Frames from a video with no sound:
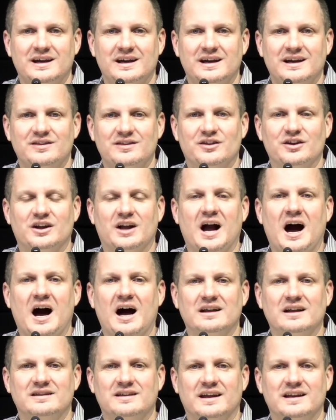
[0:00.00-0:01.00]
The
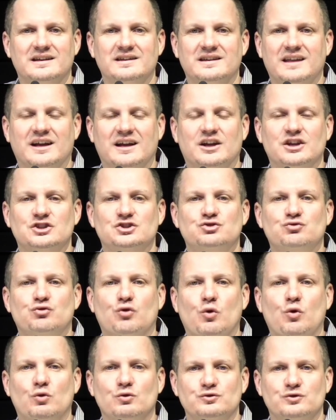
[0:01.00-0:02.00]
God that
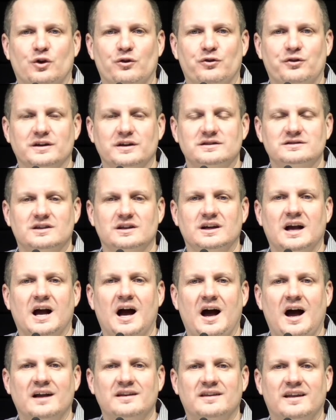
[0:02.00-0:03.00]
controls all things. The
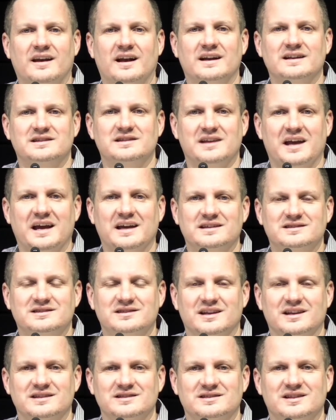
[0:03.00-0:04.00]
God that Isaiah
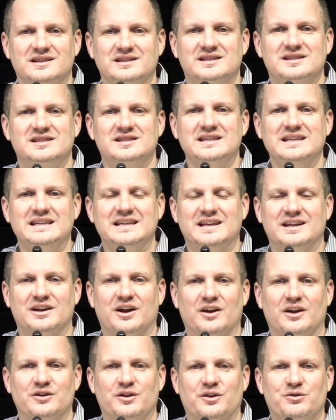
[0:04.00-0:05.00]
says is seated
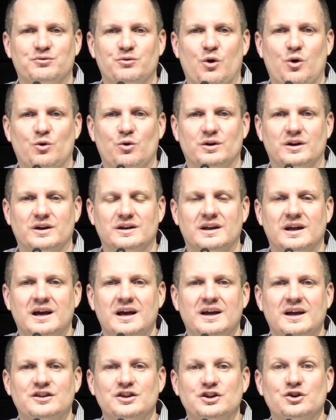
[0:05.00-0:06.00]
on the throne and
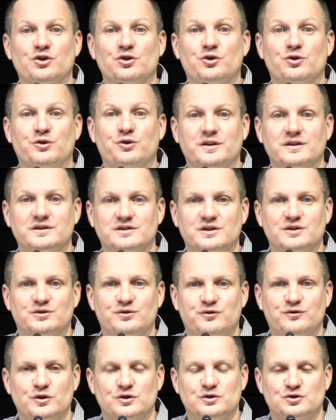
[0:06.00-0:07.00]
the earth is his
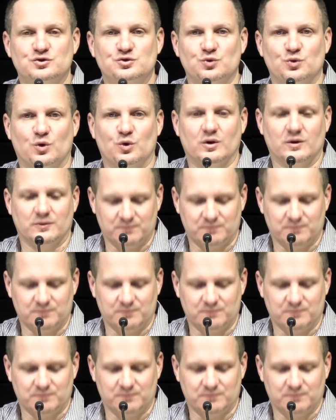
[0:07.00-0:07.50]
footstool.